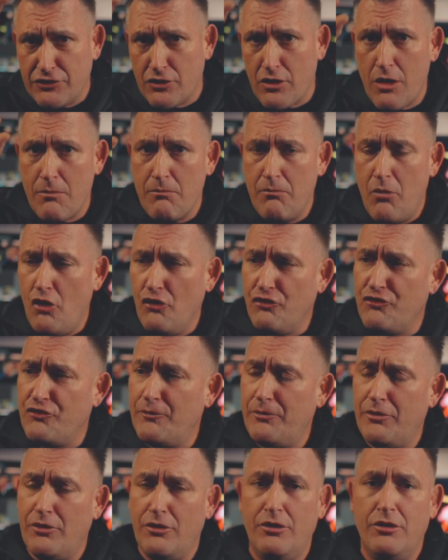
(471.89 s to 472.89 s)
if there are
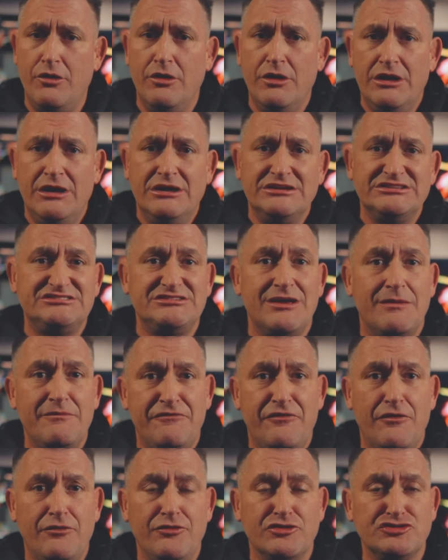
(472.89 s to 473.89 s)
multiple
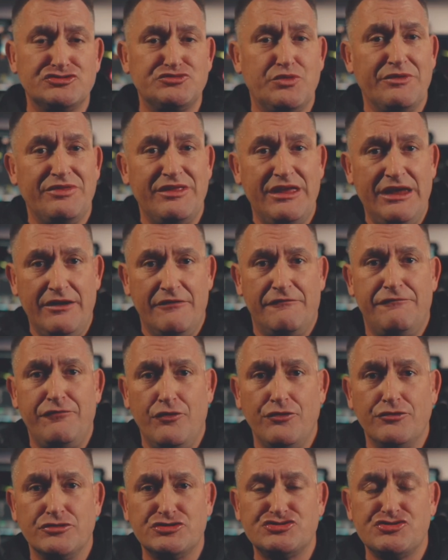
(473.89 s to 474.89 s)
subfolders within a
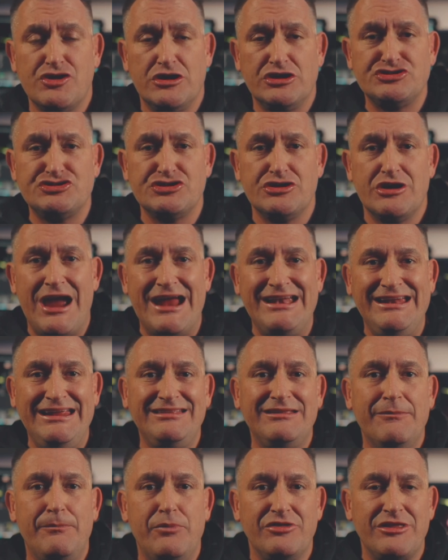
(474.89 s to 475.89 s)
folder structure, I
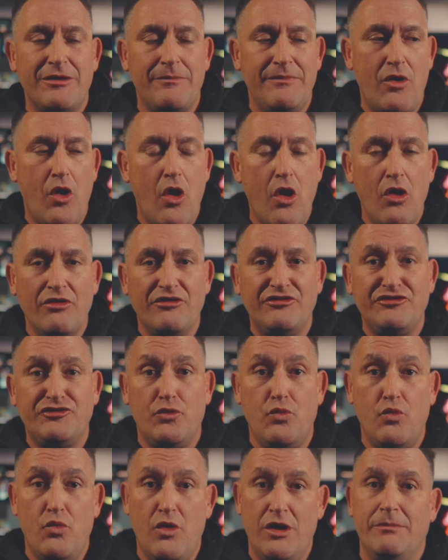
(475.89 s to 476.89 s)
need to put them all
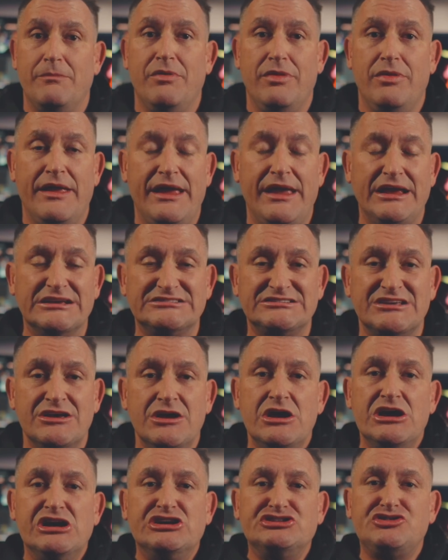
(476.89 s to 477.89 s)
into one place.
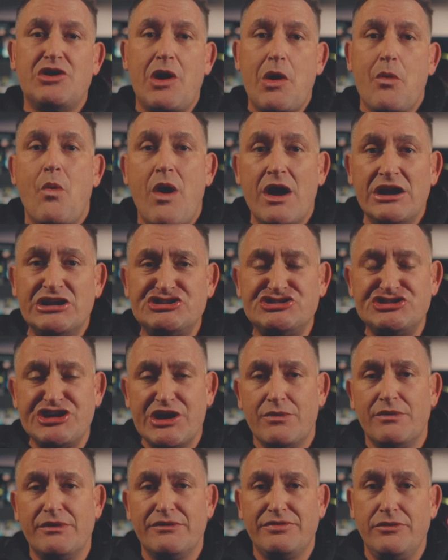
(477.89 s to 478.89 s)
So I want to
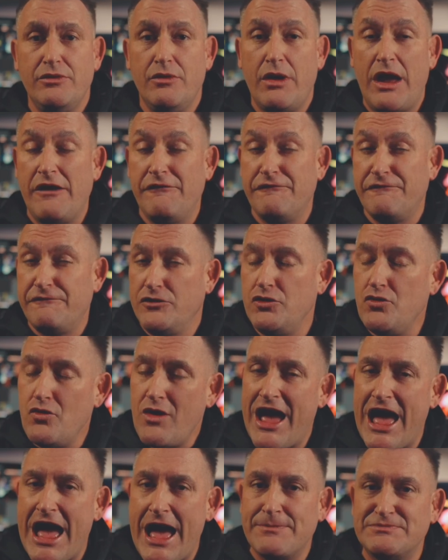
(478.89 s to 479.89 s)
share with you a few